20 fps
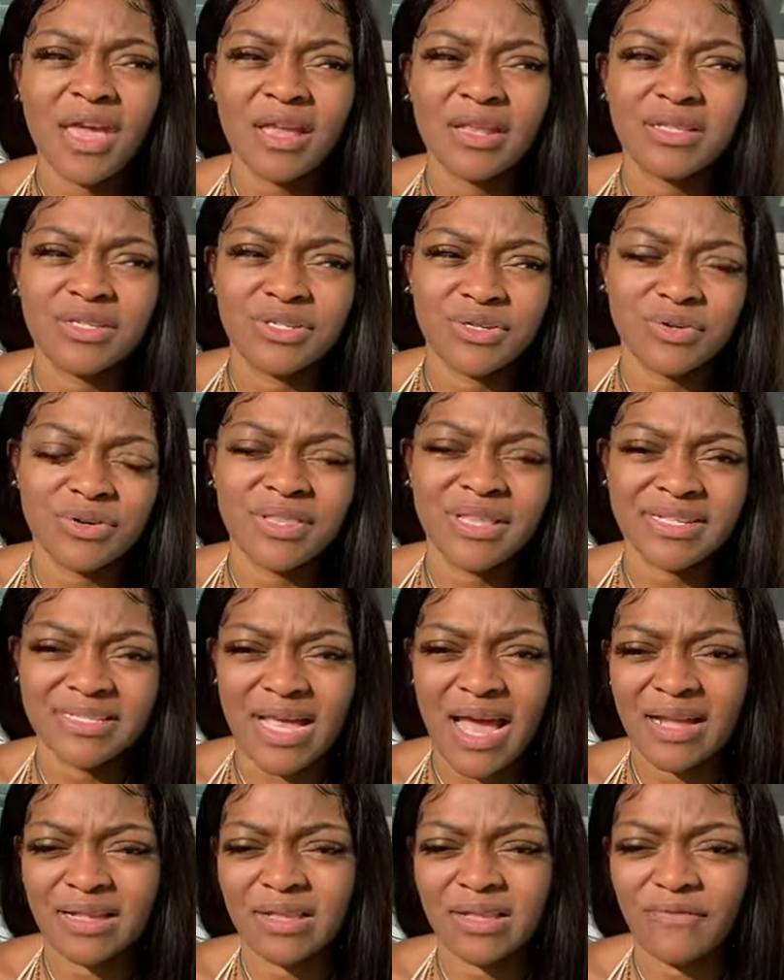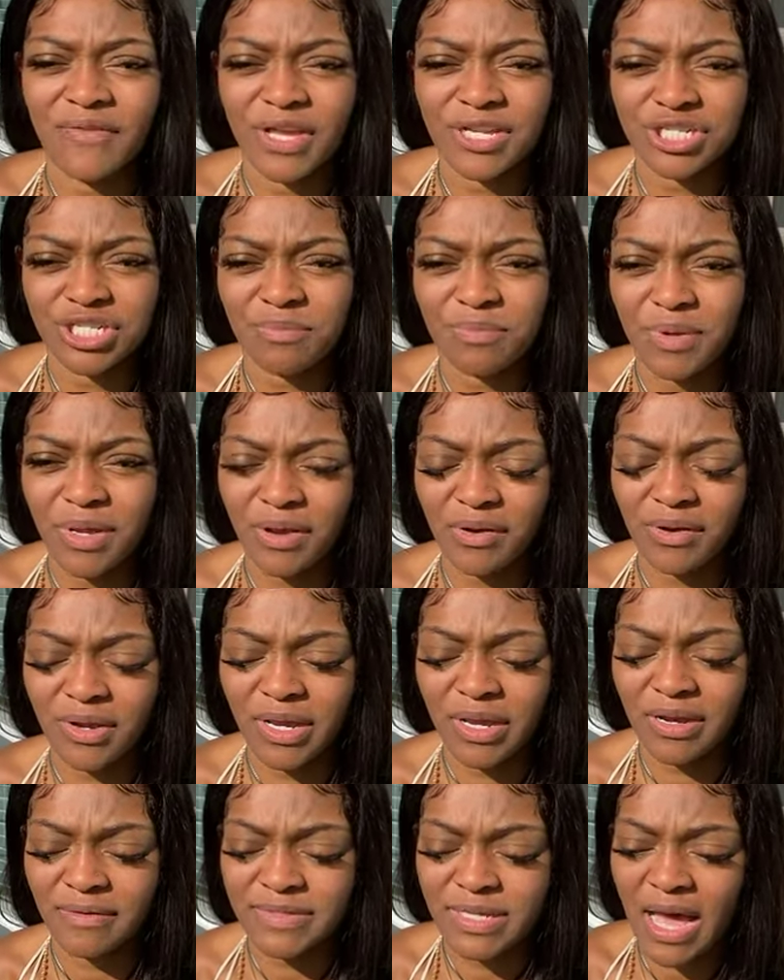during this activation
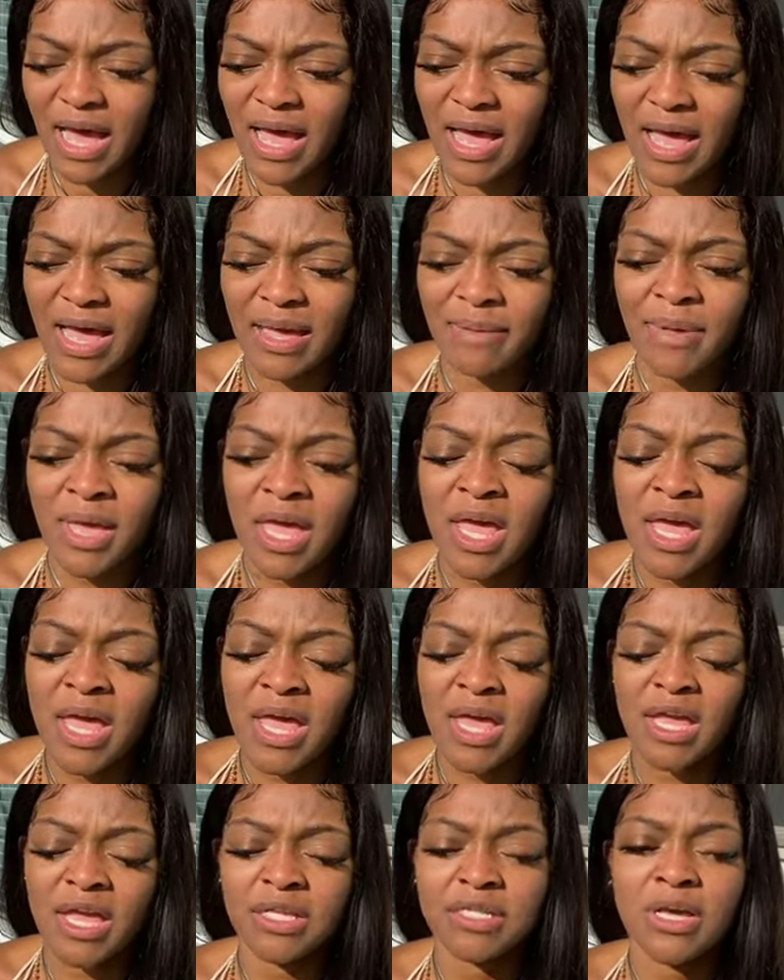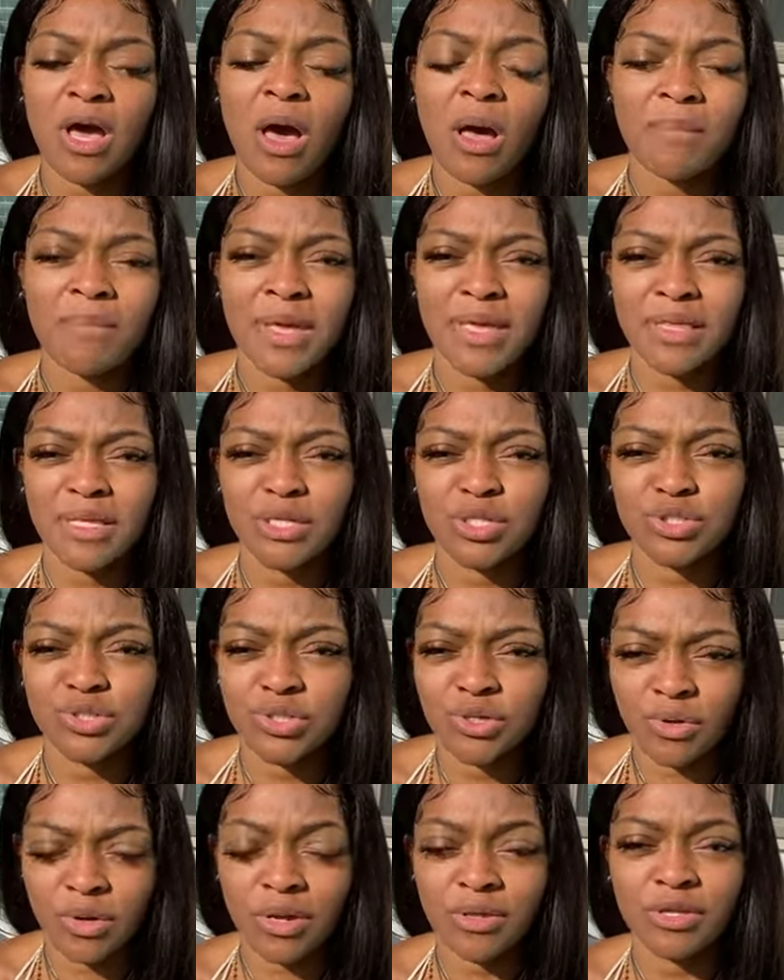period of time, it taught me
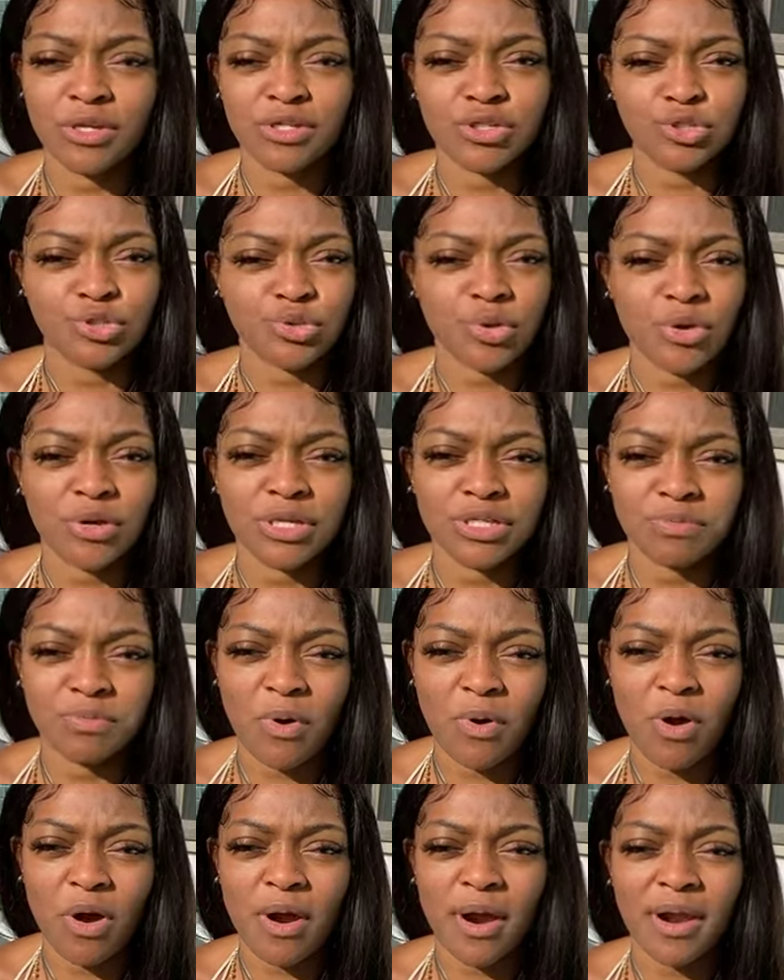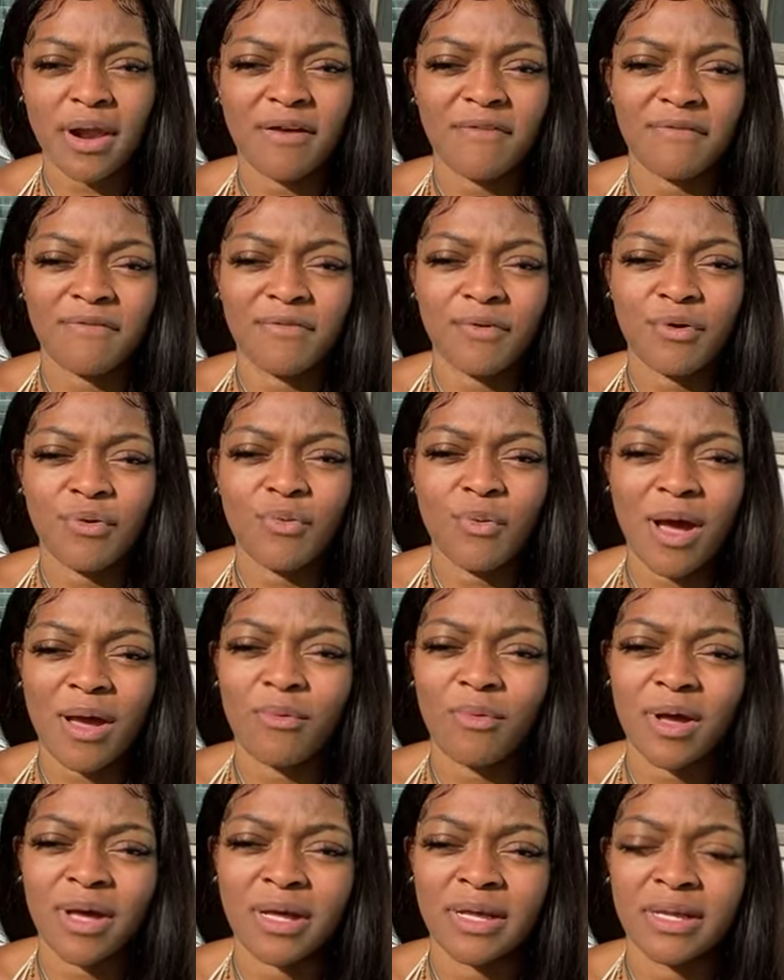the strongest part of who I
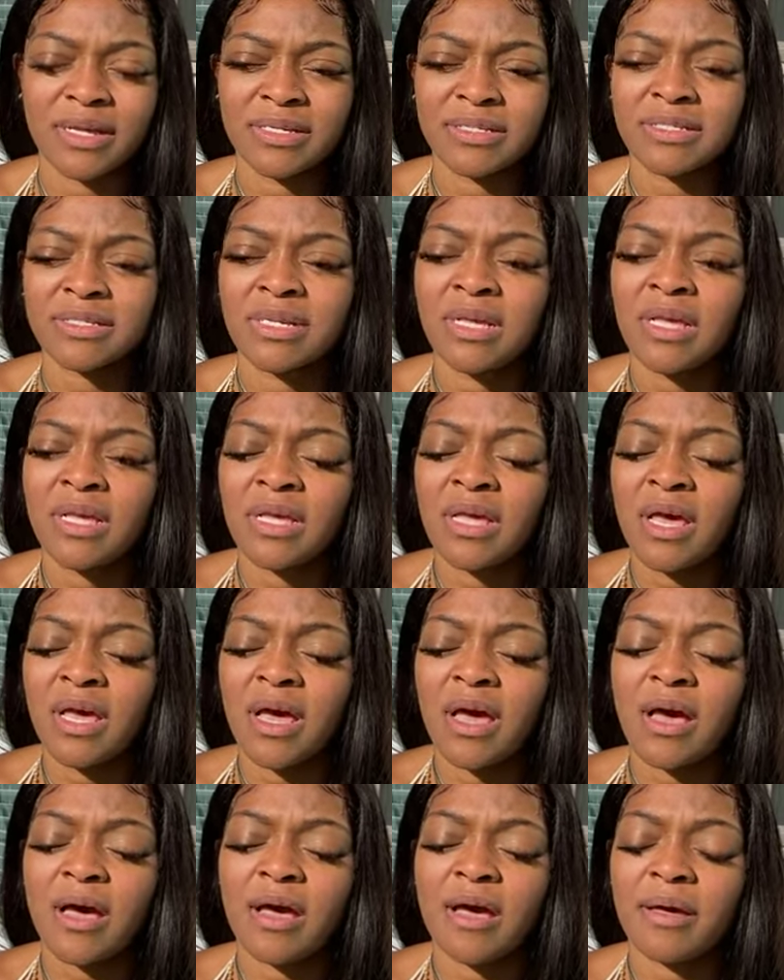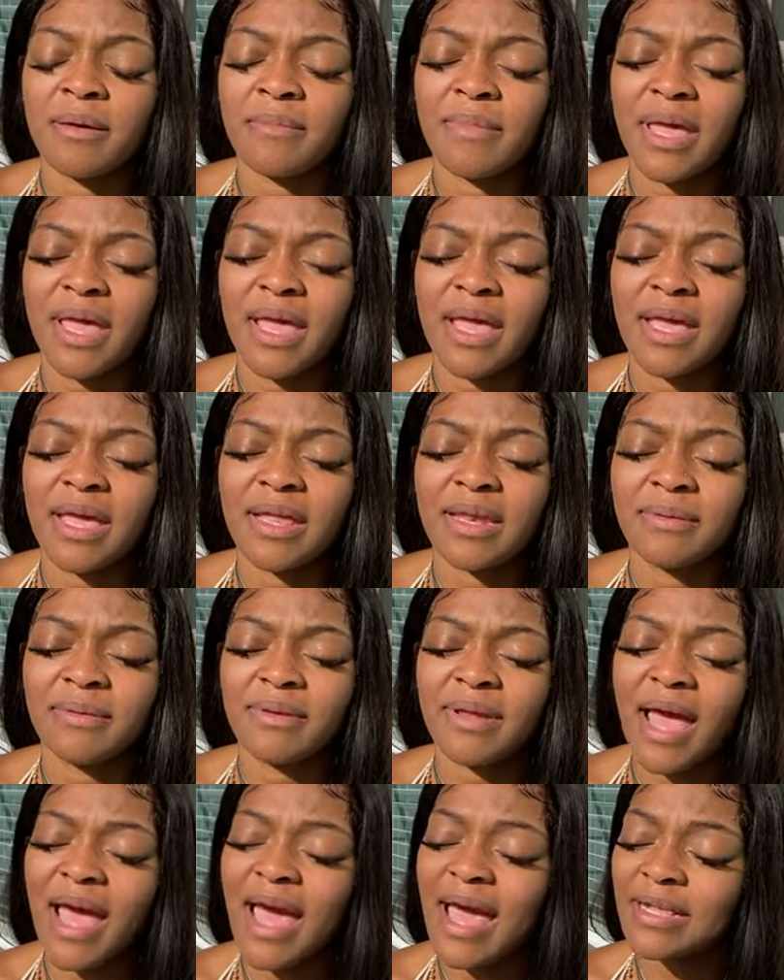was, and
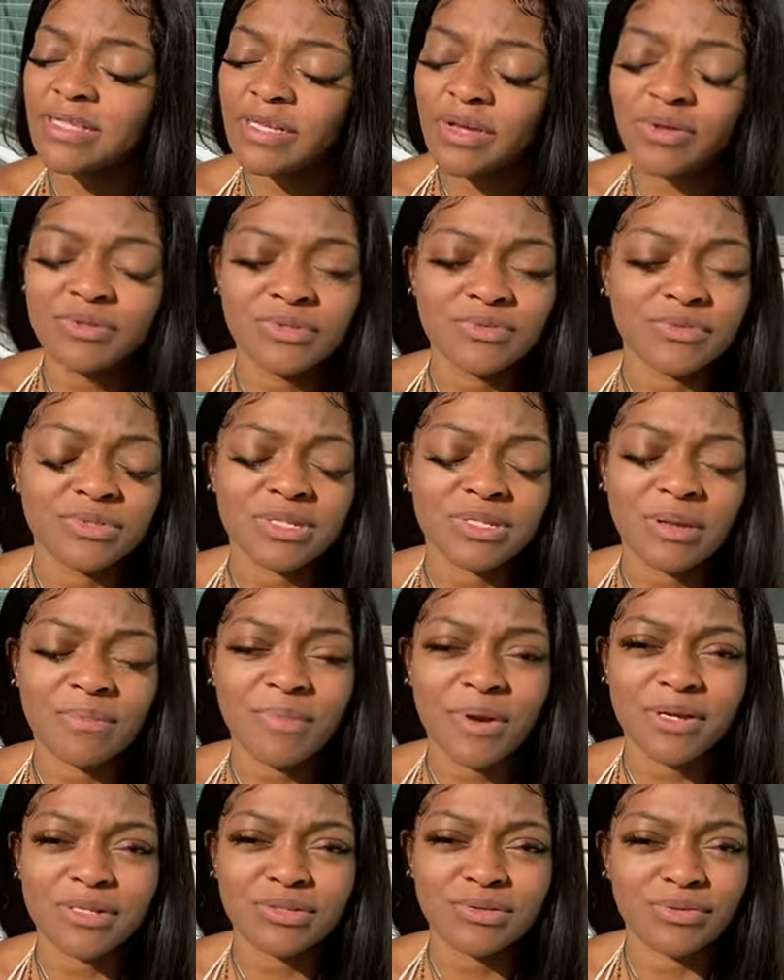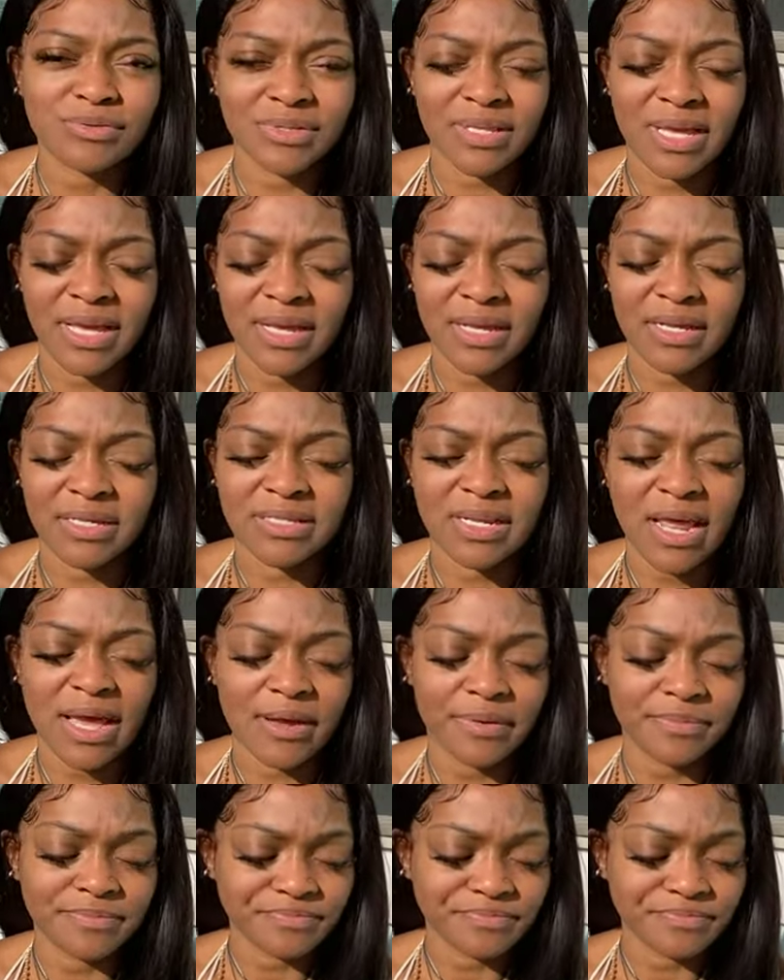I had to go through some personal things. Now,